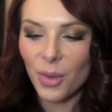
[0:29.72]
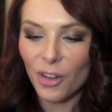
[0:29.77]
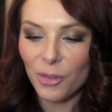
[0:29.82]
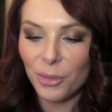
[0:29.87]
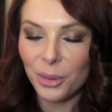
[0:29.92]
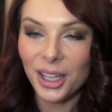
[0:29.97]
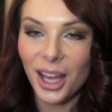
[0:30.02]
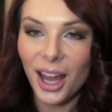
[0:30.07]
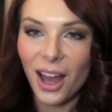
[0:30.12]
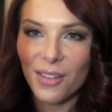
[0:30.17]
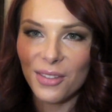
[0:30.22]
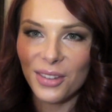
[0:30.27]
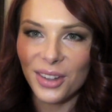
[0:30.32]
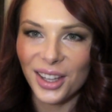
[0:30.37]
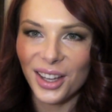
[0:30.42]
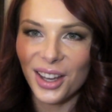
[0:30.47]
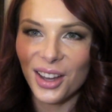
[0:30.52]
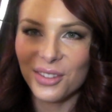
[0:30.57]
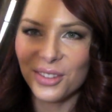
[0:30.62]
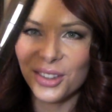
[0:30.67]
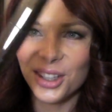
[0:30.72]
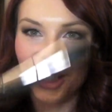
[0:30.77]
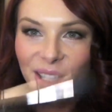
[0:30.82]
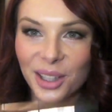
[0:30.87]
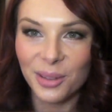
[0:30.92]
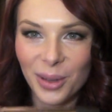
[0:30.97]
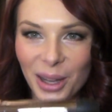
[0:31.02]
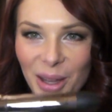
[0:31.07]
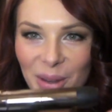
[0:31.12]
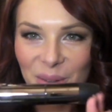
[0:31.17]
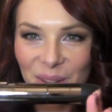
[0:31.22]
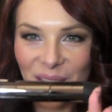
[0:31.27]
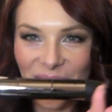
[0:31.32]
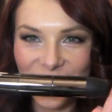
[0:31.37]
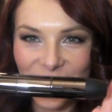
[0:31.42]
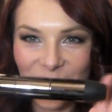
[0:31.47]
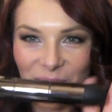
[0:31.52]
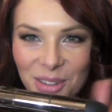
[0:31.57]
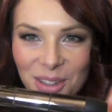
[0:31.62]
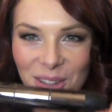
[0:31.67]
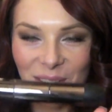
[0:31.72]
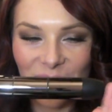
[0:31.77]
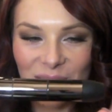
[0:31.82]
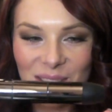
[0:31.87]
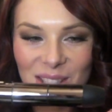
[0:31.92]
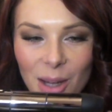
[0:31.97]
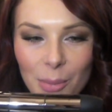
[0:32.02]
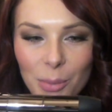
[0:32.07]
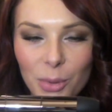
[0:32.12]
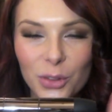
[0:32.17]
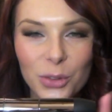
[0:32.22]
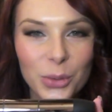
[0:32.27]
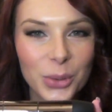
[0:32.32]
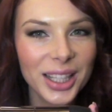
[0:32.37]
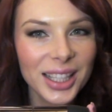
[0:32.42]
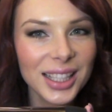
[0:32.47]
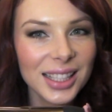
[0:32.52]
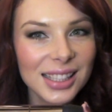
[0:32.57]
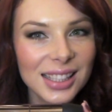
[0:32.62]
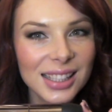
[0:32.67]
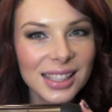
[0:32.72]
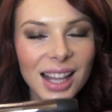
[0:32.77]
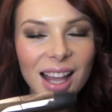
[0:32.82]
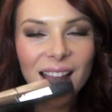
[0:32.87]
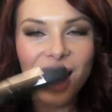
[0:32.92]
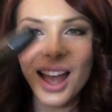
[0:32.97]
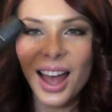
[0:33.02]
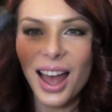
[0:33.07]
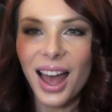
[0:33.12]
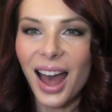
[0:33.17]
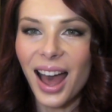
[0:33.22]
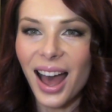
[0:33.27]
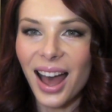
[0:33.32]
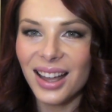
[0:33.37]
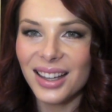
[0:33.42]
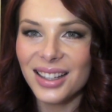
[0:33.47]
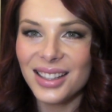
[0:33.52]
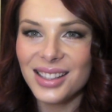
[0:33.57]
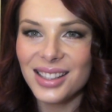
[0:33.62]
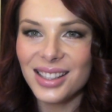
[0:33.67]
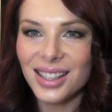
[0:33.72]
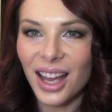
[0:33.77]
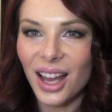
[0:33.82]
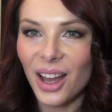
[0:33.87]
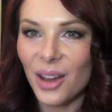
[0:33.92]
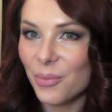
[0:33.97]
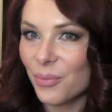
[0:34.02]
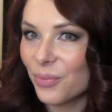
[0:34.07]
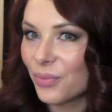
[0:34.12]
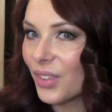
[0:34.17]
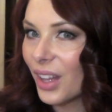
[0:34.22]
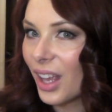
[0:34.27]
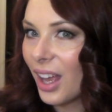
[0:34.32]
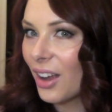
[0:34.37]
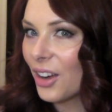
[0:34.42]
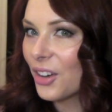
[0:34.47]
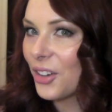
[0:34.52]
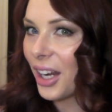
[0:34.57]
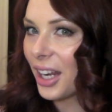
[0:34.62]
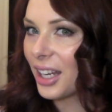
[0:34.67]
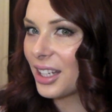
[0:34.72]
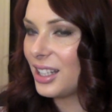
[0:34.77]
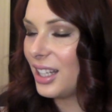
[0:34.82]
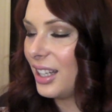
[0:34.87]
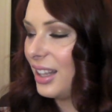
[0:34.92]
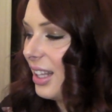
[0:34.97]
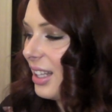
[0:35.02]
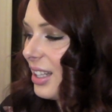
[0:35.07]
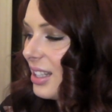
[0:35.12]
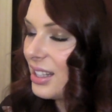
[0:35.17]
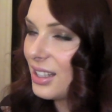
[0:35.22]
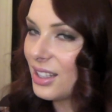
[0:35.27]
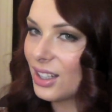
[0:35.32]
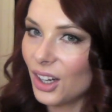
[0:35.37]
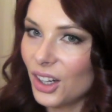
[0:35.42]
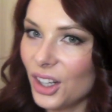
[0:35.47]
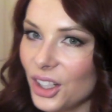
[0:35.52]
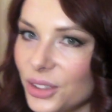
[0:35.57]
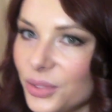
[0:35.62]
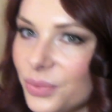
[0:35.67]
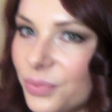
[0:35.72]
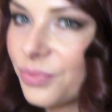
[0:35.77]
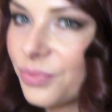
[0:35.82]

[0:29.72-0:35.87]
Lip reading: I've been having a really good play with this over the last couple of weeks and created this style,